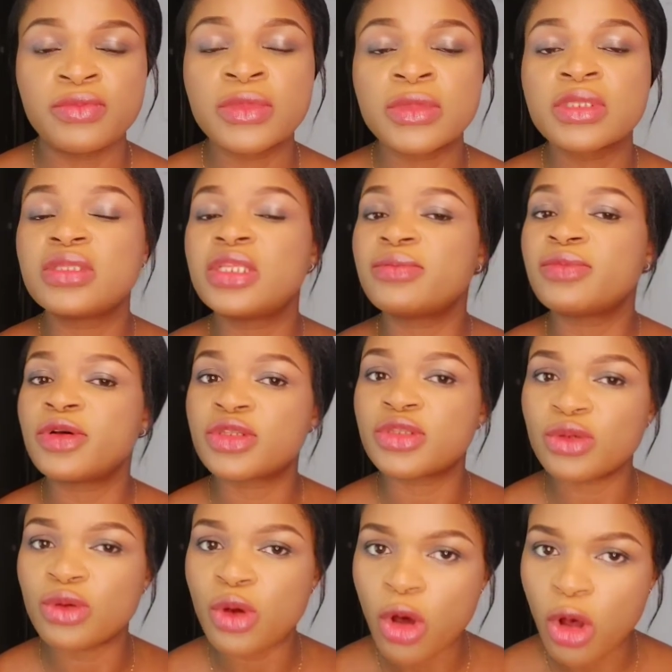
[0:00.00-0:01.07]
They must
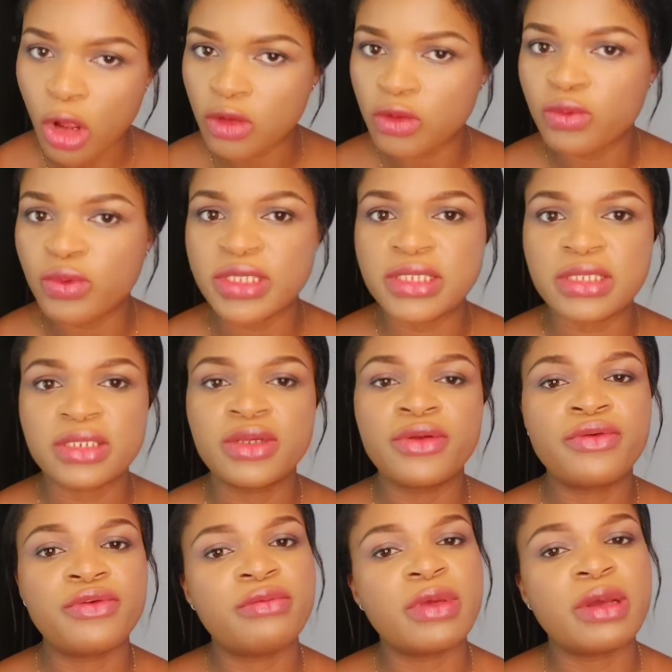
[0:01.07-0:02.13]
always
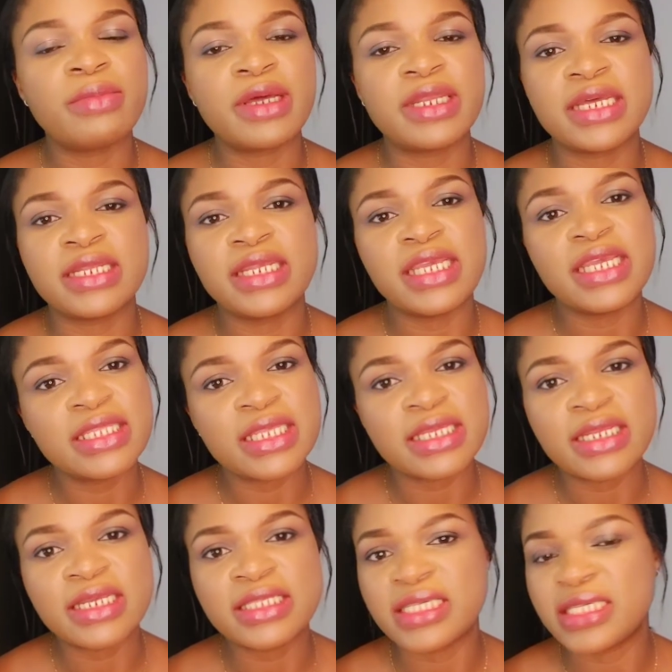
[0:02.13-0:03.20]
remember that the
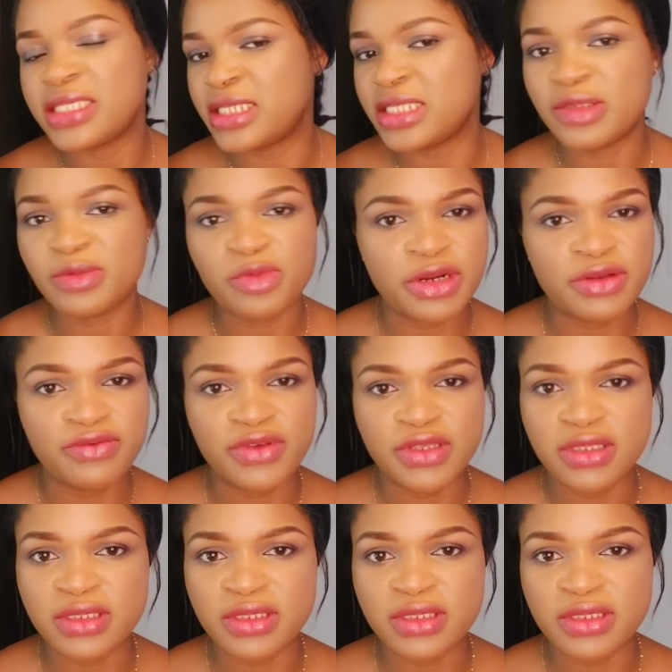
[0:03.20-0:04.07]
internet isn't private.